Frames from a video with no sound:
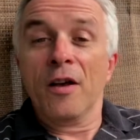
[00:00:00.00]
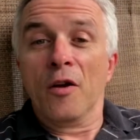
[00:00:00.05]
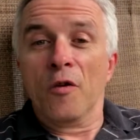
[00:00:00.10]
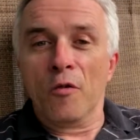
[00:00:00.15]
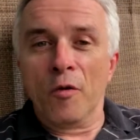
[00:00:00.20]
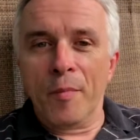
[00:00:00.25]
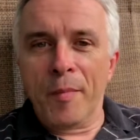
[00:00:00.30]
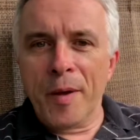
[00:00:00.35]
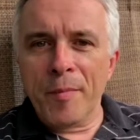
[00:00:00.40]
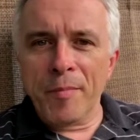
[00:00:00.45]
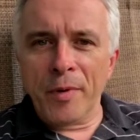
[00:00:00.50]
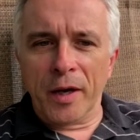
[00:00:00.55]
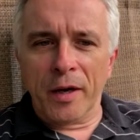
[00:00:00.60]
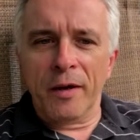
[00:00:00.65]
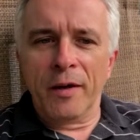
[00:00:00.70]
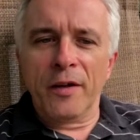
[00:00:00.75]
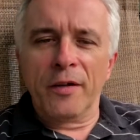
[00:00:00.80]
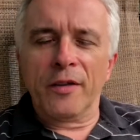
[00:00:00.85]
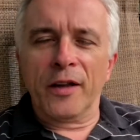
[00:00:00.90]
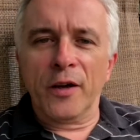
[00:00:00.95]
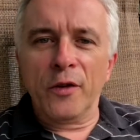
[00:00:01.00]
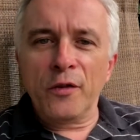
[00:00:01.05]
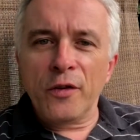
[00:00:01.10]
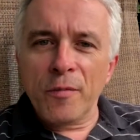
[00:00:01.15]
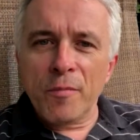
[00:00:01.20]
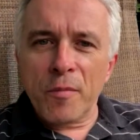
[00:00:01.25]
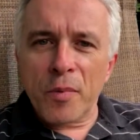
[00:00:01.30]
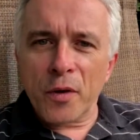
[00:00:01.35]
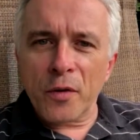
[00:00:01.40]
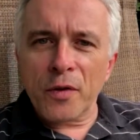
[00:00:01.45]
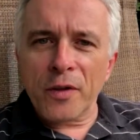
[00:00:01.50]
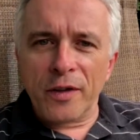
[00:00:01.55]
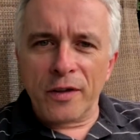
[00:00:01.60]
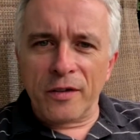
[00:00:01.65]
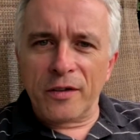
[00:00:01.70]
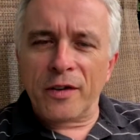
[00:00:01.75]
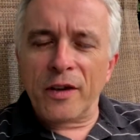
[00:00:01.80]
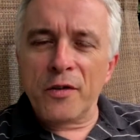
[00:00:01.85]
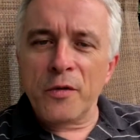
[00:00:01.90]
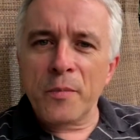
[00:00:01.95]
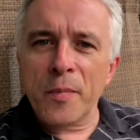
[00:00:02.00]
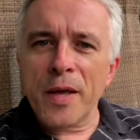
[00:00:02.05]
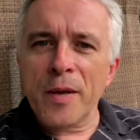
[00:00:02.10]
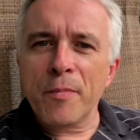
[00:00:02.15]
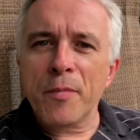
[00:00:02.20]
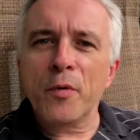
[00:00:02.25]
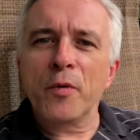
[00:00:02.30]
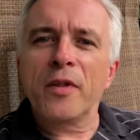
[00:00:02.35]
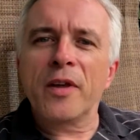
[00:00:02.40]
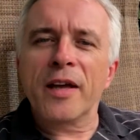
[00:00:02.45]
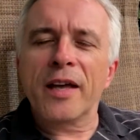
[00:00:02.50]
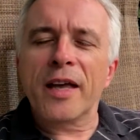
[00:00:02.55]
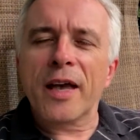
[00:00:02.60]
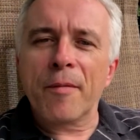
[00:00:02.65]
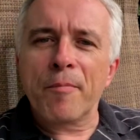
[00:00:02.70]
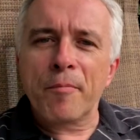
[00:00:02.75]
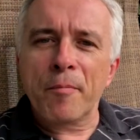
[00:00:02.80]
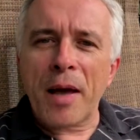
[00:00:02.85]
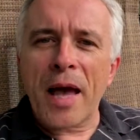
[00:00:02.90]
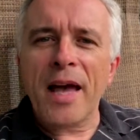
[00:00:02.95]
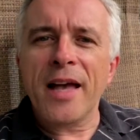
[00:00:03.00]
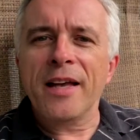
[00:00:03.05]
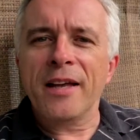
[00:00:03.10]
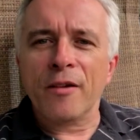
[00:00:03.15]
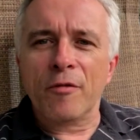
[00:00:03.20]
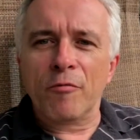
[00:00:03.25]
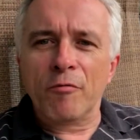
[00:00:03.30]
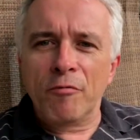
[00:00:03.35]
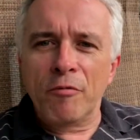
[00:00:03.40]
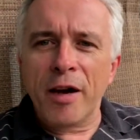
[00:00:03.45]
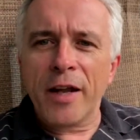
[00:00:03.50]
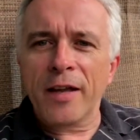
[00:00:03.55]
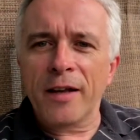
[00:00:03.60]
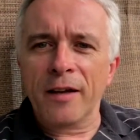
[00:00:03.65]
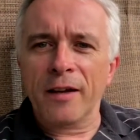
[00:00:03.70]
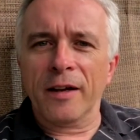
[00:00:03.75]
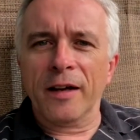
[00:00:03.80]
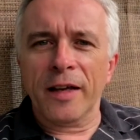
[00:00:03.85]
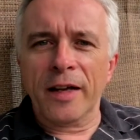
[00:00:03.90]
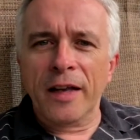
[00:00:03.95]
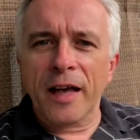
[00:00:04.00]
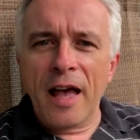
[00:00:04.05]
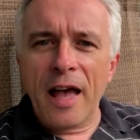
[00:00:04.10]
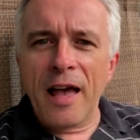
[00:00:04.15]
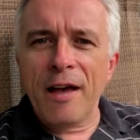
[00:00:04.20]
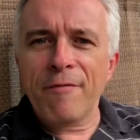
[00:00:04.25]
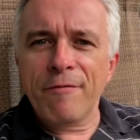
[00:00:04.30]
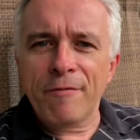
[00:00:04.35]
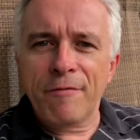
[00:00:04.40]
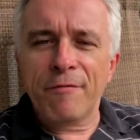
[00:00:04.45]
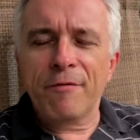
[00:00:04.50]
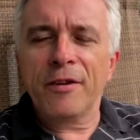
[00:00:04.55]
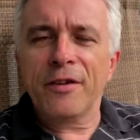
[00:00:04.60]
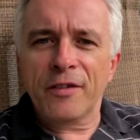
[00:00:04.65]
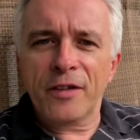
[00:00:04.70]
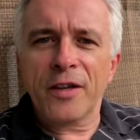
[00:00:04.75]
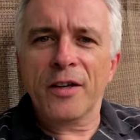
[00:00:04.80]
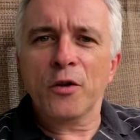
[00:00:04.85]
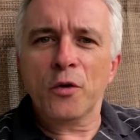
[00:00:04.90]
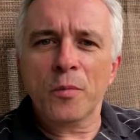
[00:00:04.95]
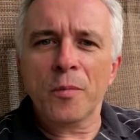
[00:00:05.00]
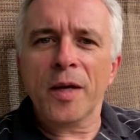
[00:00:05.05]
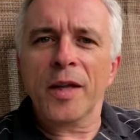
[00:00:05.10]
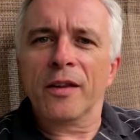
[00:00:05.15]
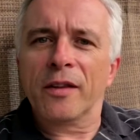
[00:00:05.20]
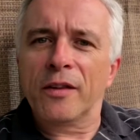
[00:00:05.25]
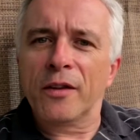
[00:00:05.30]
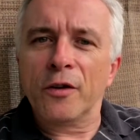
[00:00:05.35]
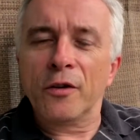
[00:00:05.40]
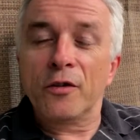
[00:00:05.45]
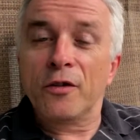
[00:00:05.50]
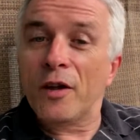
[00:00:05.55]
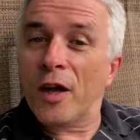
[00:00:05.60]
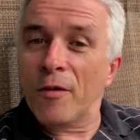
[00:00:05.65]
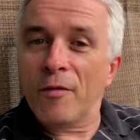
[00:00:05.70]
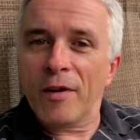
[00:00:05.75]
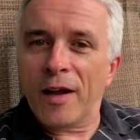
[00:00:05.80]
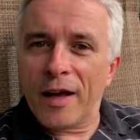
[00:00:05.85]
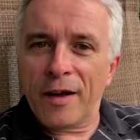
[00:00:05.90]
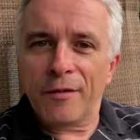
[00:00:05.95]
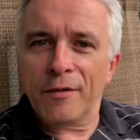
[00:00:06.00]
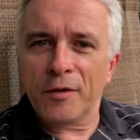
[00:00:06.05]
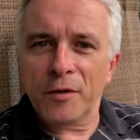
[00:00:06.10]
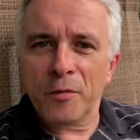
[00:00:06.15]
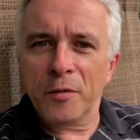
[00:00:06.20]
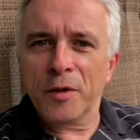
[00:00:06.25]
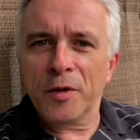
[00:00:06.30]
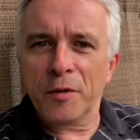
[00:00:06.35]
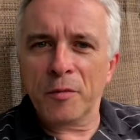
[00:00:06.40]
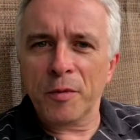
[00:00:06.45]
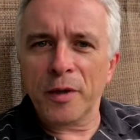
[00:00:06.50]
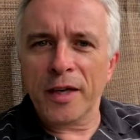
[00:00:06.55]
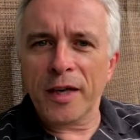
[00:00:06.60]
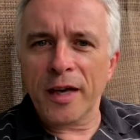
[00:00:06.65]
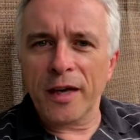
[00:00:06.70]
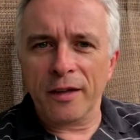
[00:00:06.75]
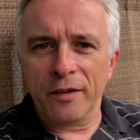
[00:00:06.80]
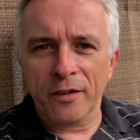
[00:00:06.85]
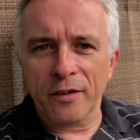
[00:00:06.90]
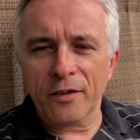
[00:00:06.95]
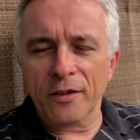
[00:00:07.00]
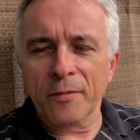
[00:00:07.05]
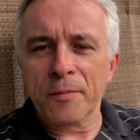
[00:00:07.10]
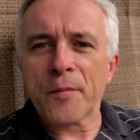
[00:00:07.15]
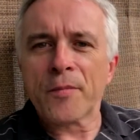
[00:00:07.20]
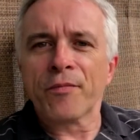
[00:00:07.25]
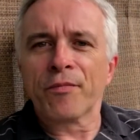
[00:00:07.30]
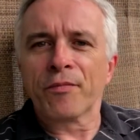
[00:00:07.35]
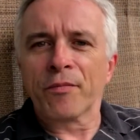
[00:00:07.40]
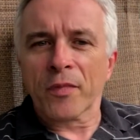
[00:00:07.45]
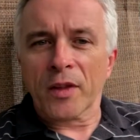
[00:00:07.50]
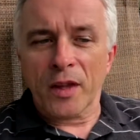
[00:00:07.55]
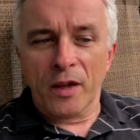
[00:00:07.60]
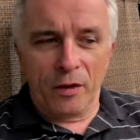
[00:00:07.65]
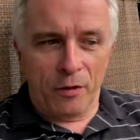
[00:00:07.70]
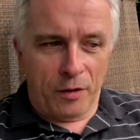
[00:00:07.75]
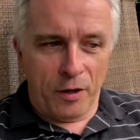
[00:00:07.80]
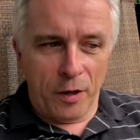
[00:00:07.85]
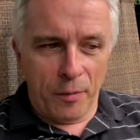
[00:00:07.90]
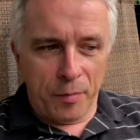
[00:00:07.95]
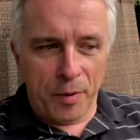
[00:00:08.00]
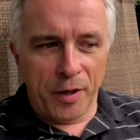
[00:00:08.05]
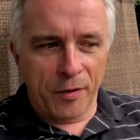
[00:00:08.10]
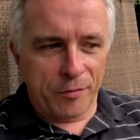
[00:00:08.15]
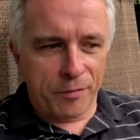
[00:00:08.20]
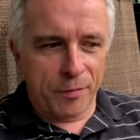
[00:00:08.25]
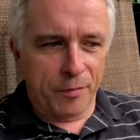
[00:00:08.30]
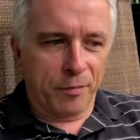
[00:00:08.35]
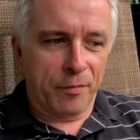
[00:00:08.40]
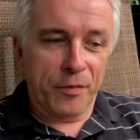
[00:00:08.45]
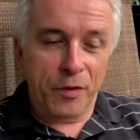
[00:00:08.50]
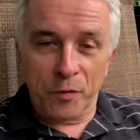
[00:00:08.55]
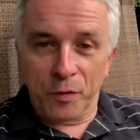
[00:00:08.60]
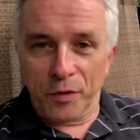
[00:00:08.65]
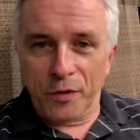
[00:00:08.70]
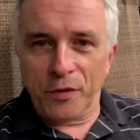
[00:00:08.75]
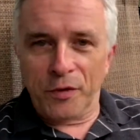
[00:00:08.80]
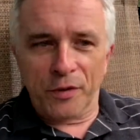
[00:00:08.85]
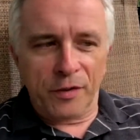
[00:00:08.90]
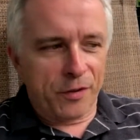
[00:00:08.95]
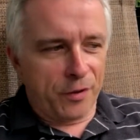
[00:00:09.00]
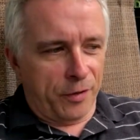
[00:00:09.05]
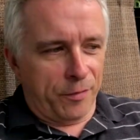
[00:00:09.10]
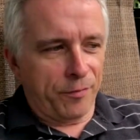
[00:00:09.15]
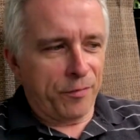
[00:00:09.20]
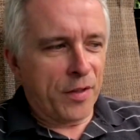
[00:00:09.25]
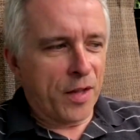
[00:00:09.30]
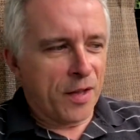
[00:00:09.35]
Remember, those employees, those people that get paid regularly every single month that don't have to work weekends, apart from the ones that do.